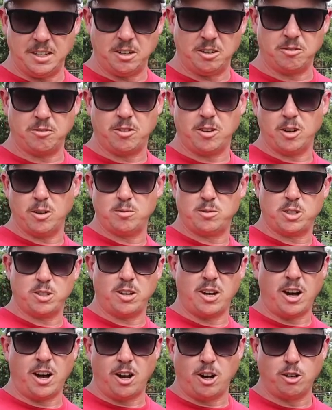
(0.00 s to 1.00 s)
Dog Farm. So
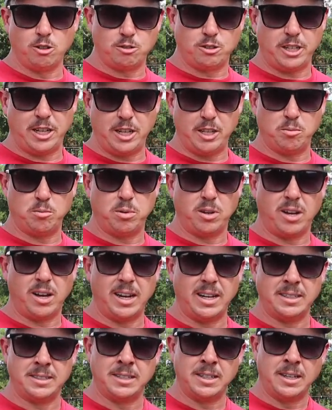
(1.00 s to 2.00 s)
all 10
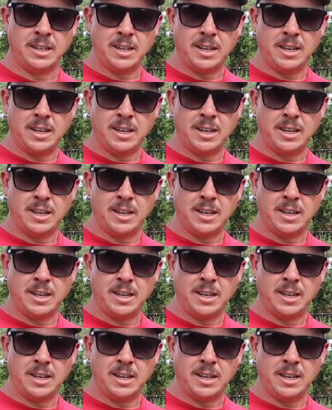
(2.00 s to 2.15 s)
plots